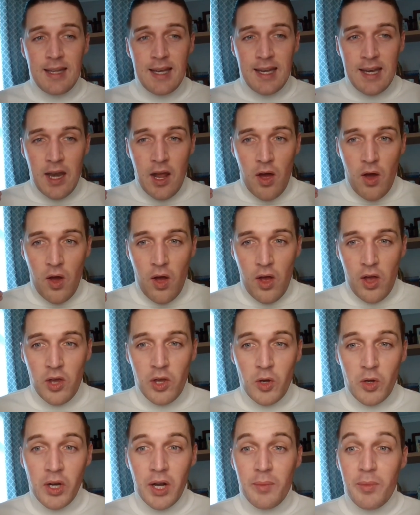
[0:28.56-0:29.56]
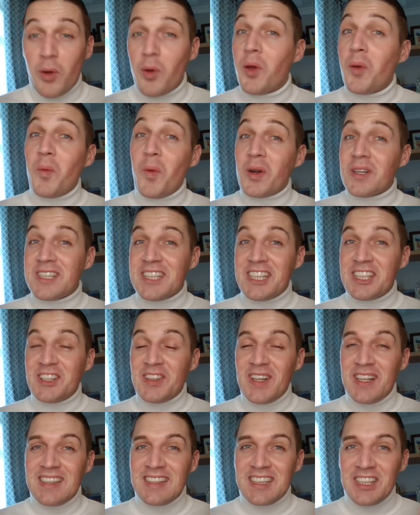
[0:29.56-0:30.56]
then you're going to be wanting
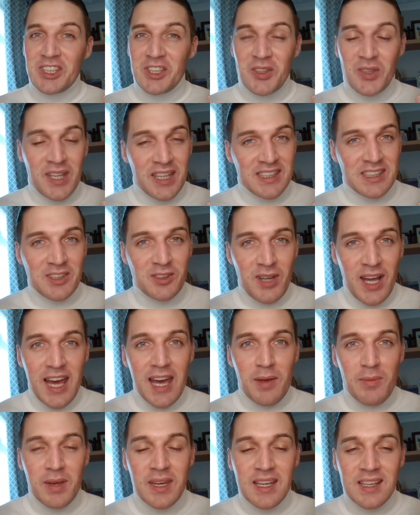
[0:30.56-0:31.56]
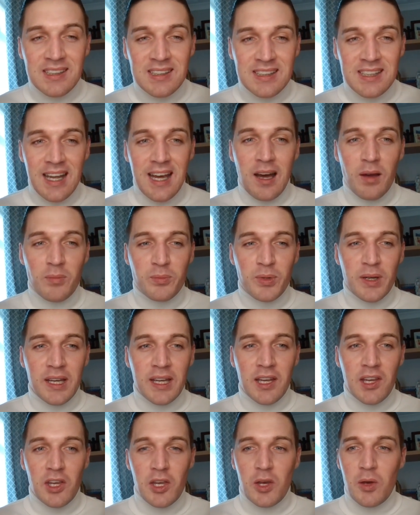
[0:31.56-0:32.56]
to listen to this today, because today I
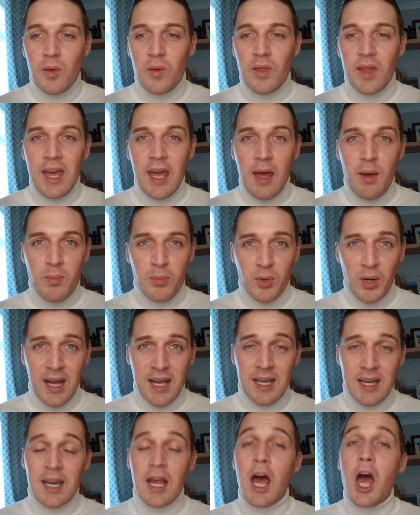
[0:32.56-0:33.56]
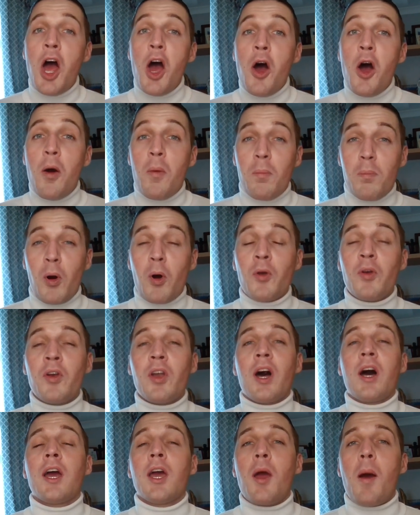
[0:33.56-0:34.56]
bring you the brand
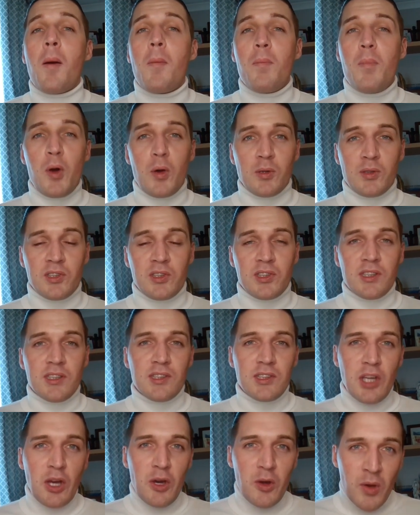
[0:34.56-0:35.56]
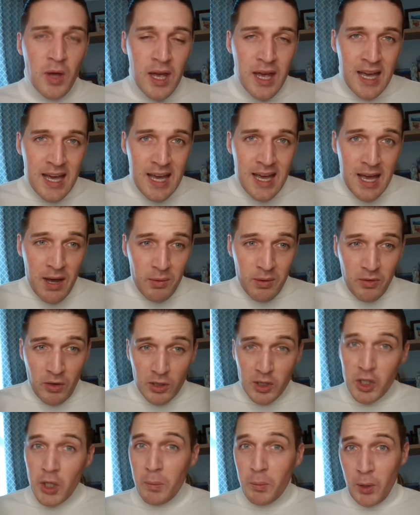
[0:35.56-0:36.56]
Bondi Boost. So we've
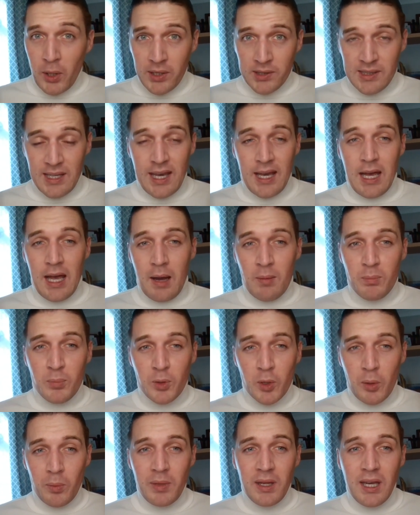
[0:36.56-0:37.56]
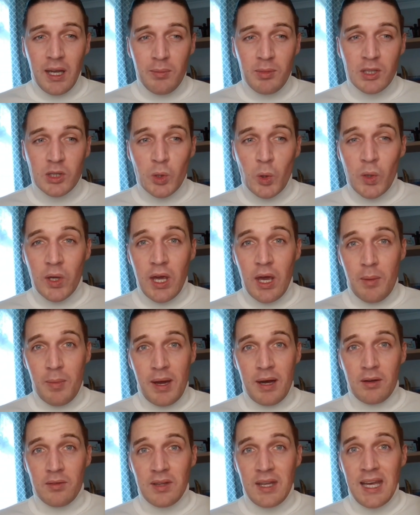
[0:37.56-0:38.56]
got two products here. I'm predominantly going to be talking
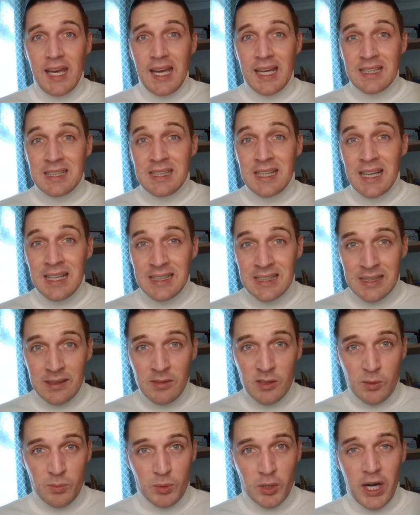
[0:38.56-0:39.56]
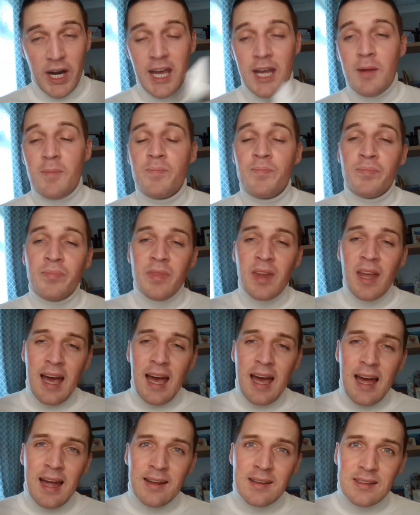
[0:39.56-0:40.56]
about the intensive spray
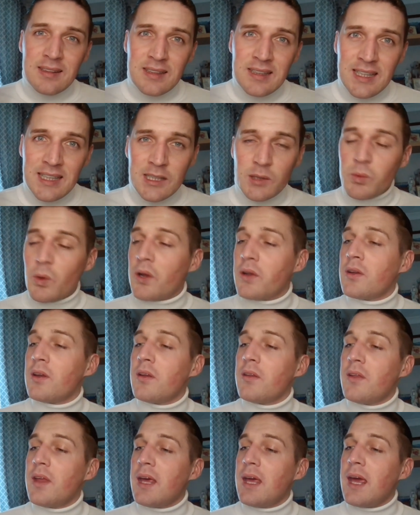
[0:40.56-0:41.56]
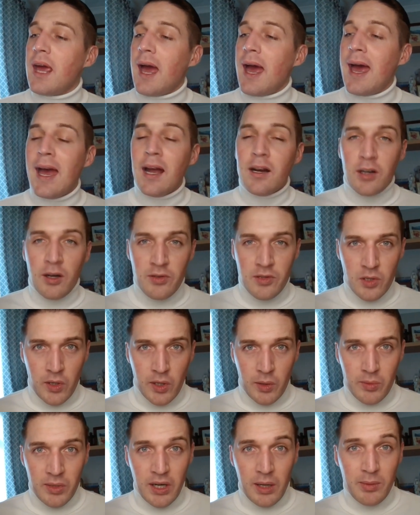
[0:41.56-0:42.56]
and this one, the hair growth
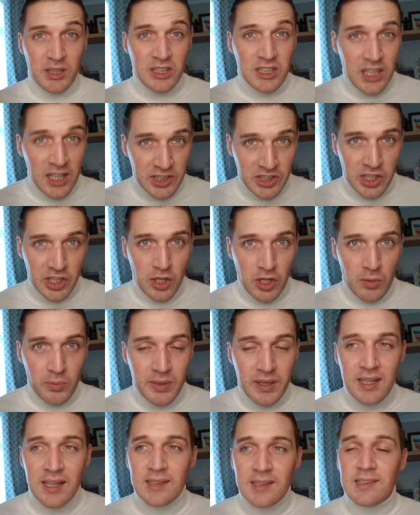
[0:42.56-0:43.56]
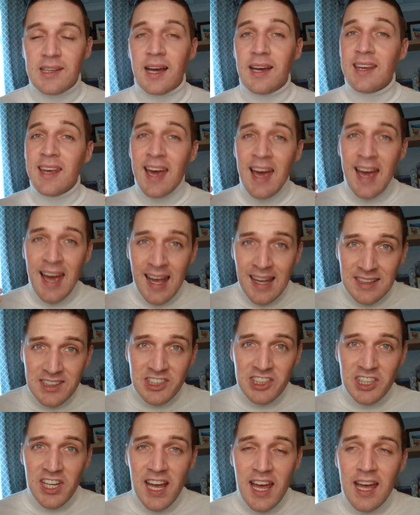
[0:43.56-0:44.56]
tonic, we're going to be touching on, because I can
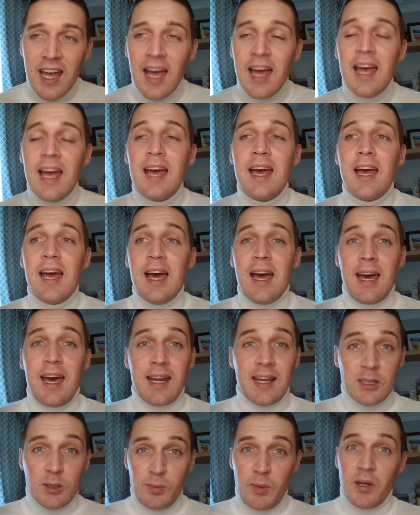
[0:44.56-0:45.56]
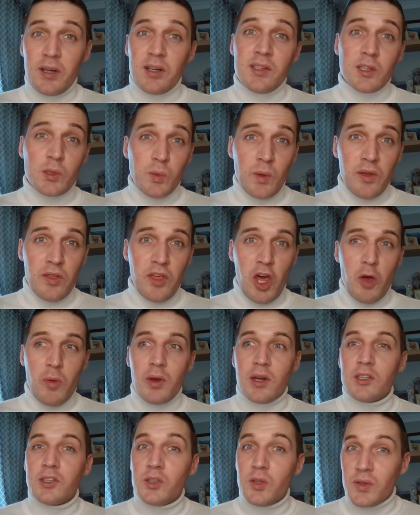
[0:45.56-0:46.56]
share an experience with you,
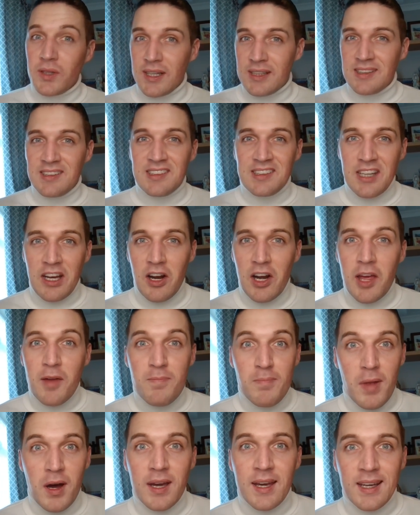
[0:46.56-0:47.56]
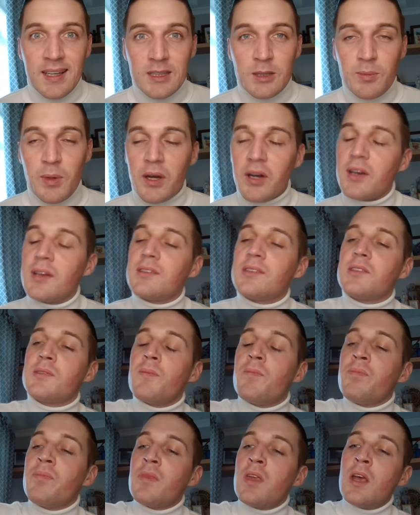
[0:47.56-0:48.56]
but it's not necessarily my
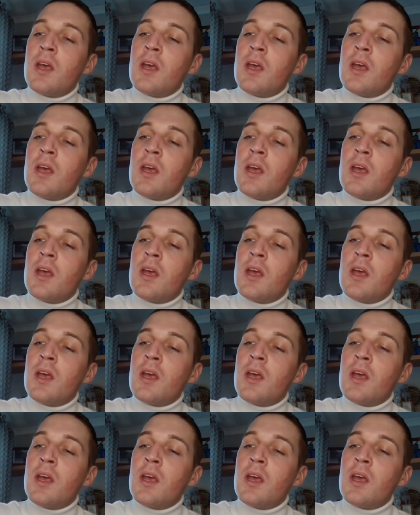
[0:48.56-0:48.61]
experience.